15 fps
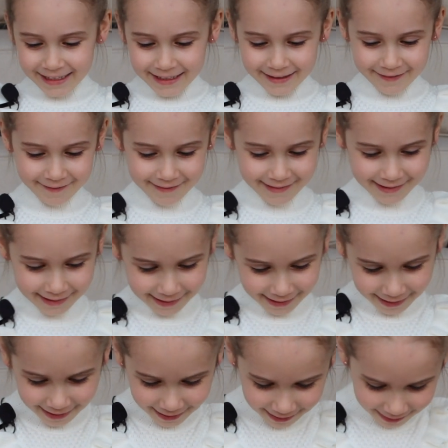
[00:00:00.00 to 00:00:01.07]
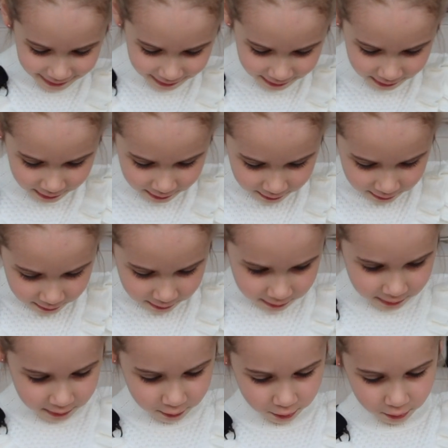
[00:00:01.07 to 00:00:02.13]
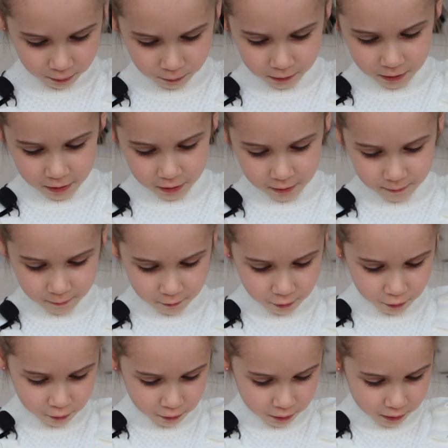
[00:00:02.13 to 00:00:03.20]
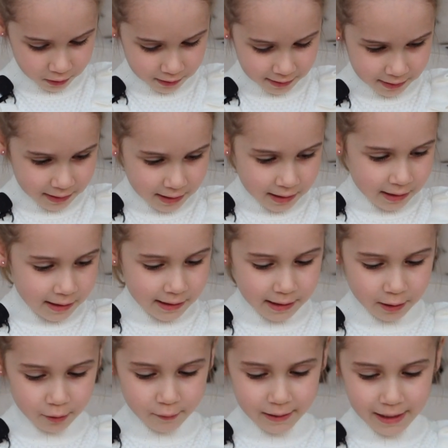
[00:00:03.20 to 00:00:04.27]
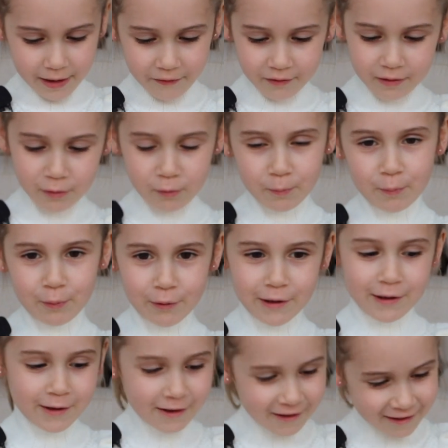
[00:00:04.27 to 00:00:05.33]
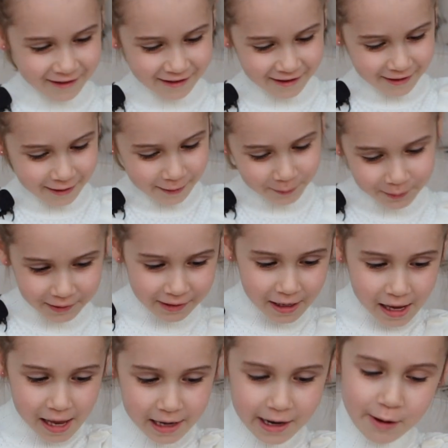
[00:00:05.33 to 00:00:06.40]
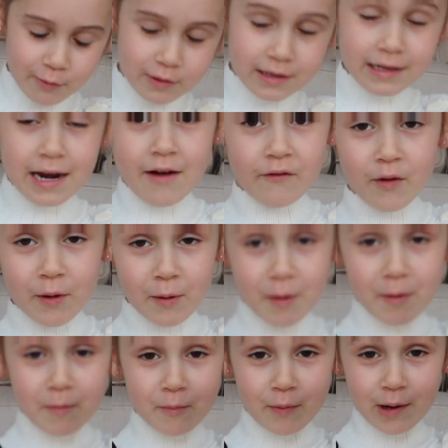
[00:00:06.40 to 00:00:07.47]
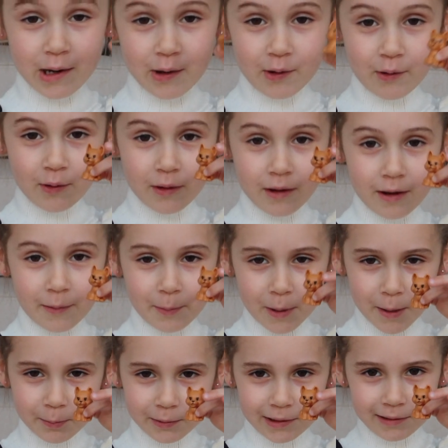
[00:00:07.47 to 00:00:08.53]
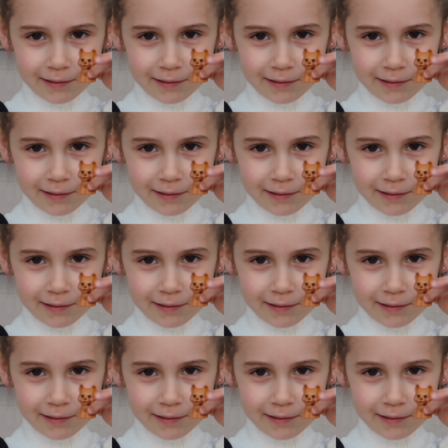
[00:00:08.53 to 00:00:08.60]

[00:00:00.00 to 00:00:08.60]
Okay, here are the s'mores. Here we have a little boiling cup, and I would never boil a puppy.